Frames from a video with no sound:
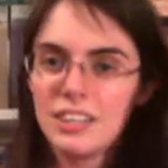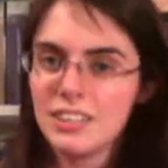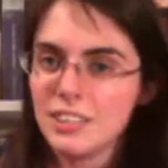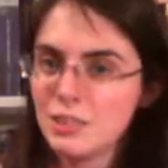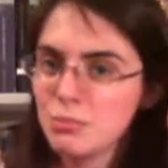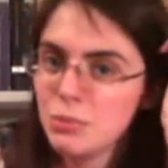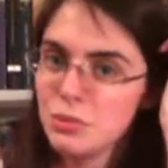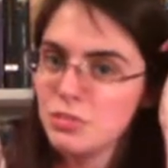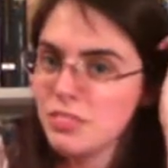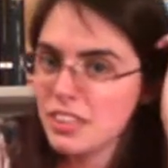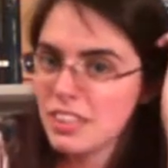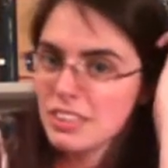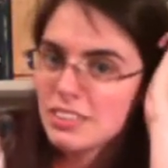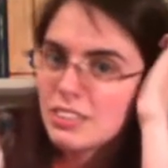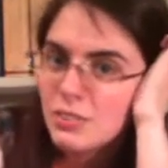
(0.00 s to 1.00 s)
in this
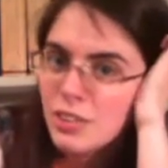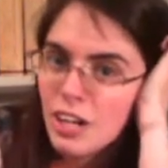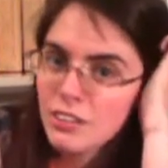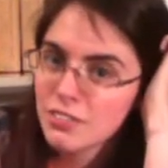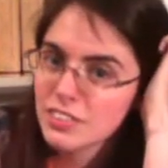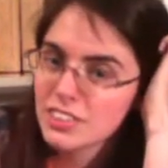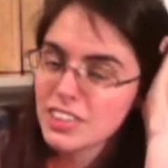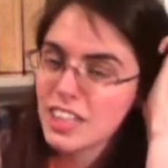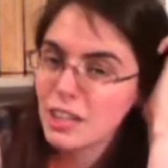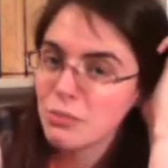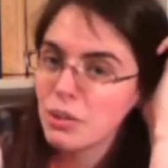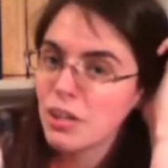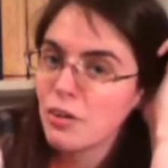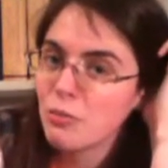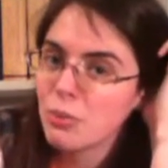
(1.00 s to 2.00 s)
movie, Do Not Forsake
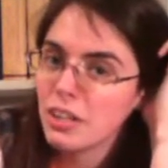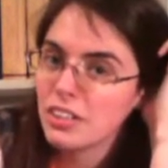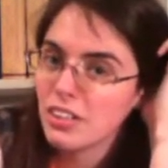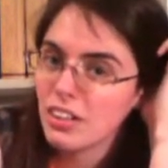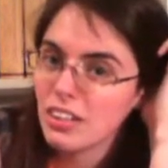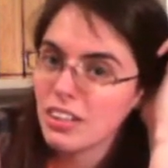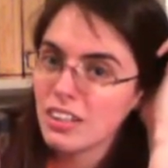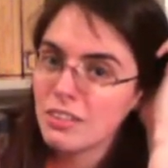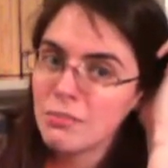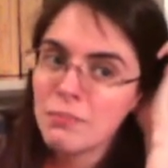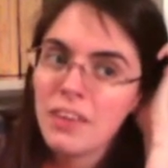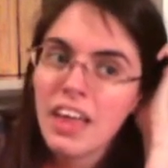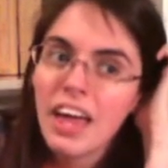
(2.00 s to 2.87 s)
Me, Oh My Darling,